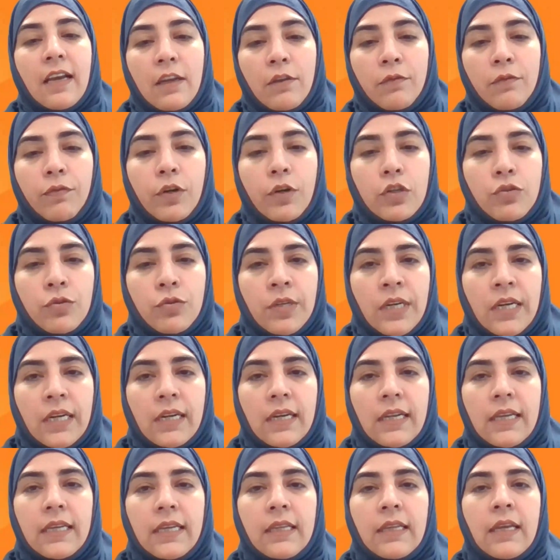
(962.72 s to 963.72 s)

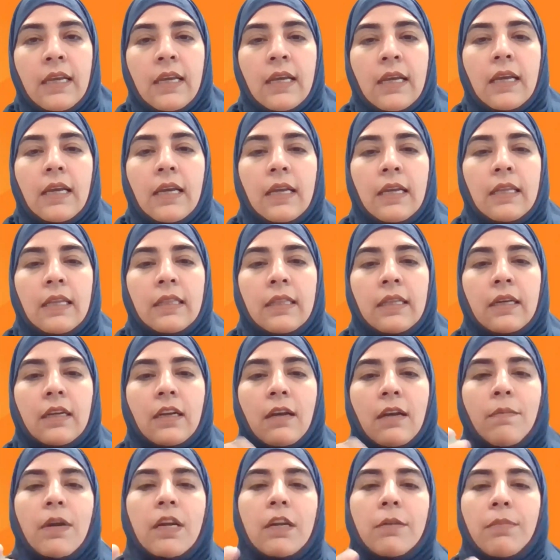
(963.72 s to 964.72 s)
unfortunately, the
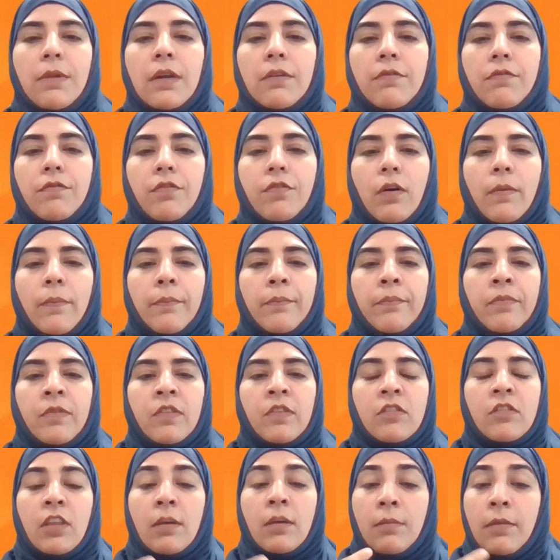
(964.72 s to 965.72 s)
commitment from
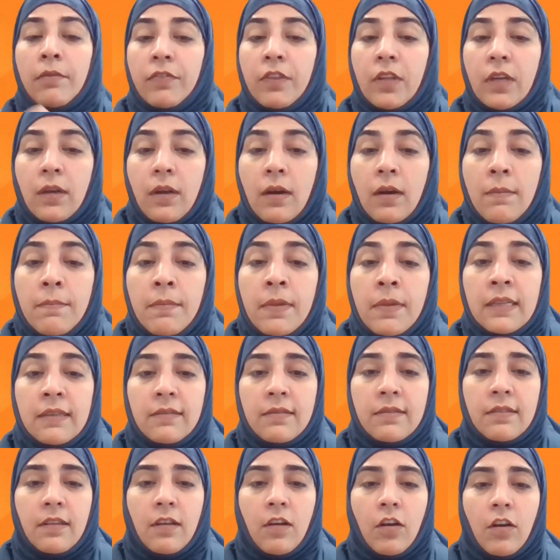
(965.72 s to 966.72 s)
some of the
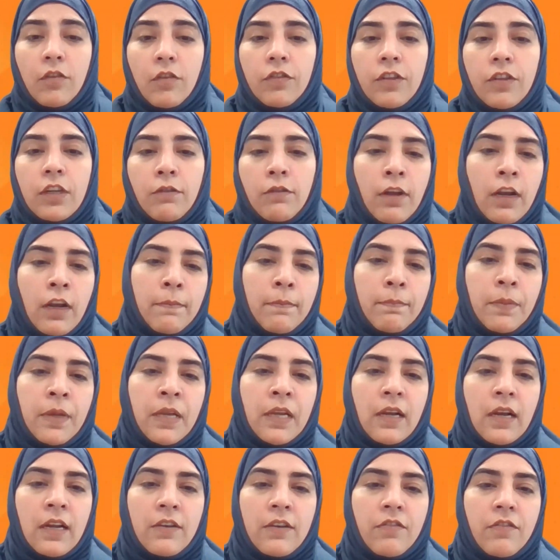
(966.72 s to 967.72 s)
governments of the
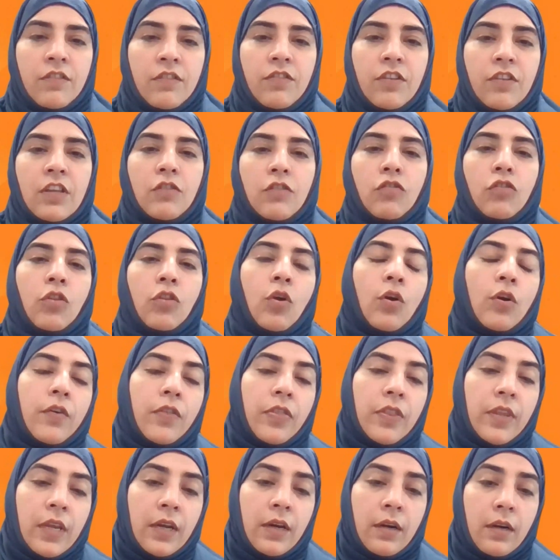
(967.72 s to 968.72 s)
developing countries is
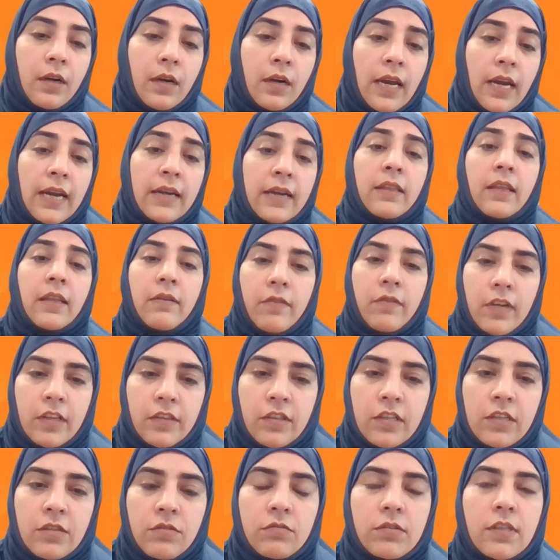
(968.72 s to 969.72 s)
not there. And the
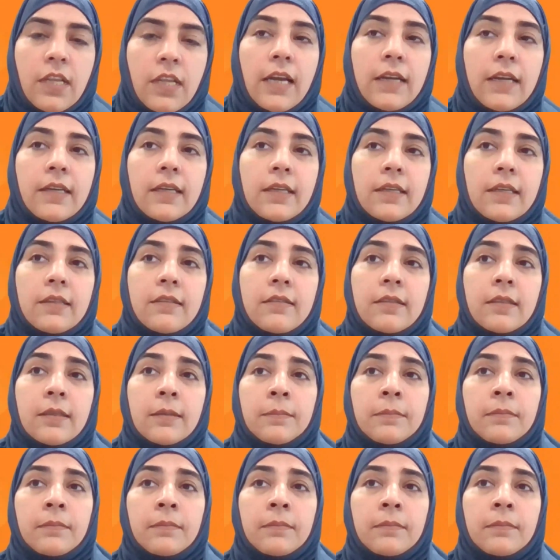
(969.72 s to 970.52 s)
reason to that is